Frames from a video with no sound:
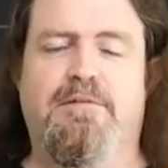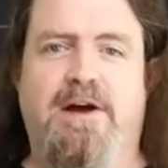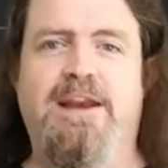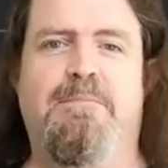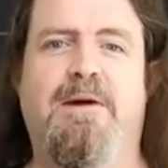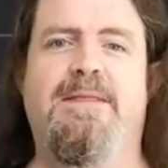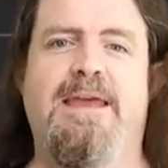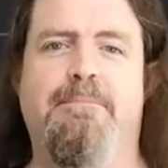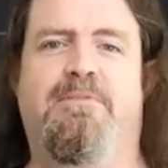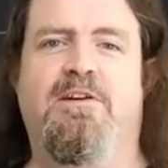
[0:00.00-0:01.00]
divide it by
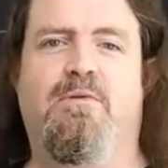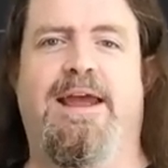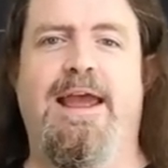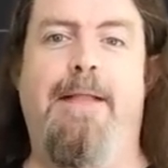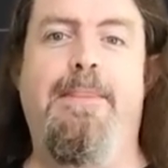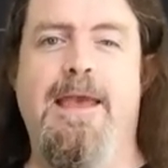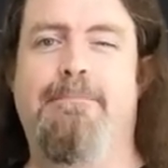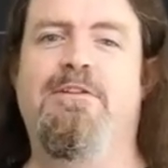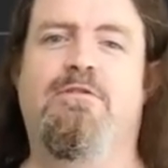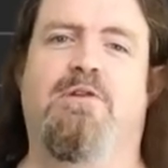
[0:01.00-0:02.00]
the empty array, add the
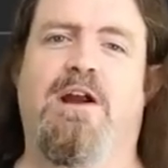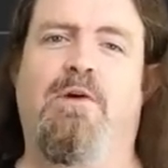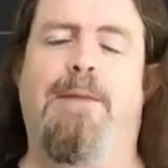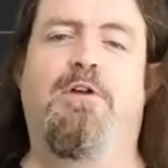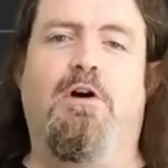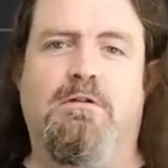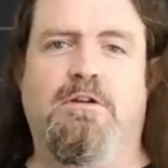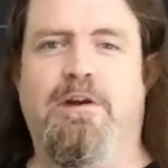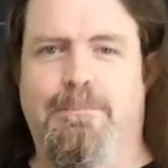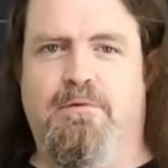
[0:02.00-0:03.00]
empty string, wrap the whole
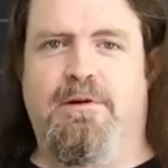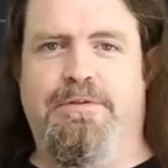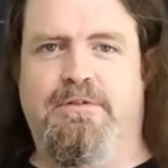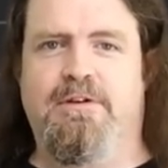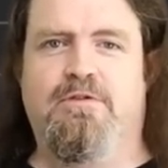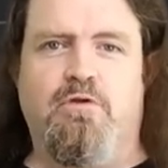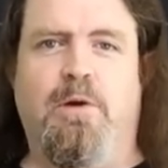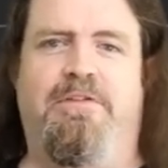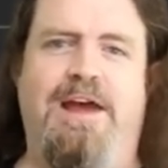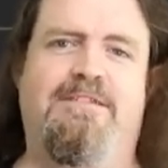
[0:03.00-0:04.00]
lot in parentheses,
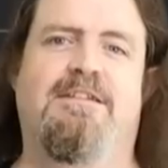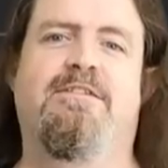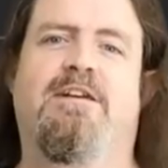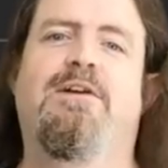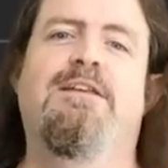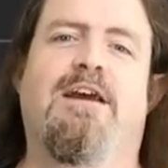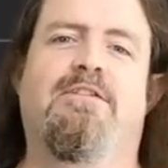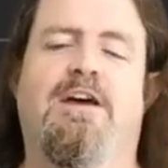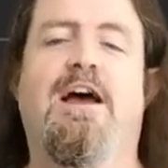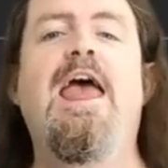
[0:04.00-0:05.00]
drop that in as our
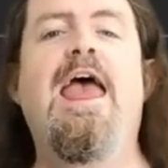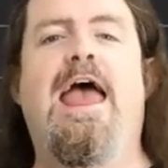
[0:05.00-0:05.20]
indexer,